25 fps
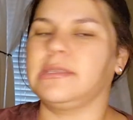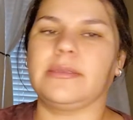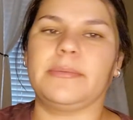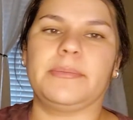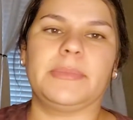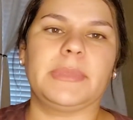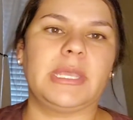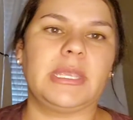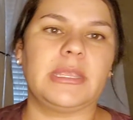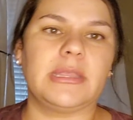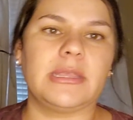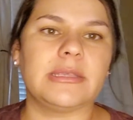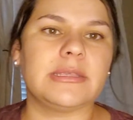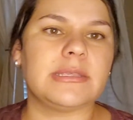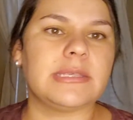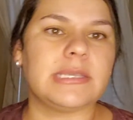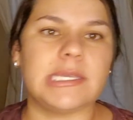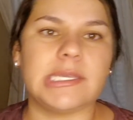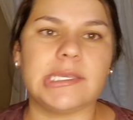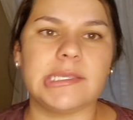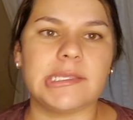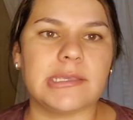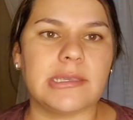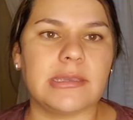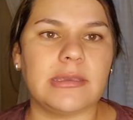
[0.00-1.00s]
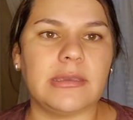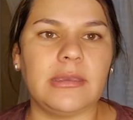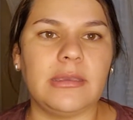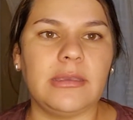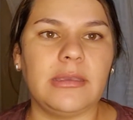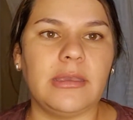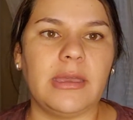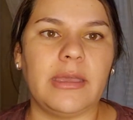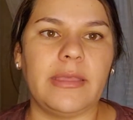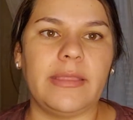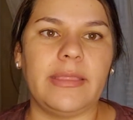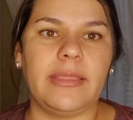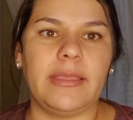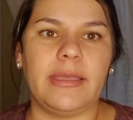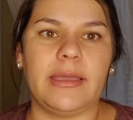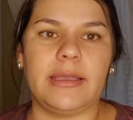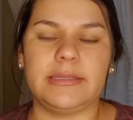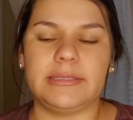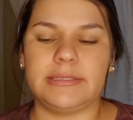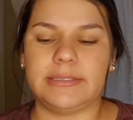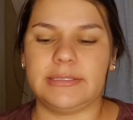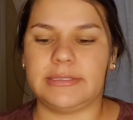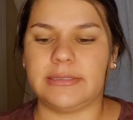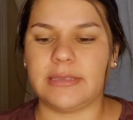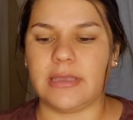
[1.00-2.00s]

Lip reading: something that's easy and that's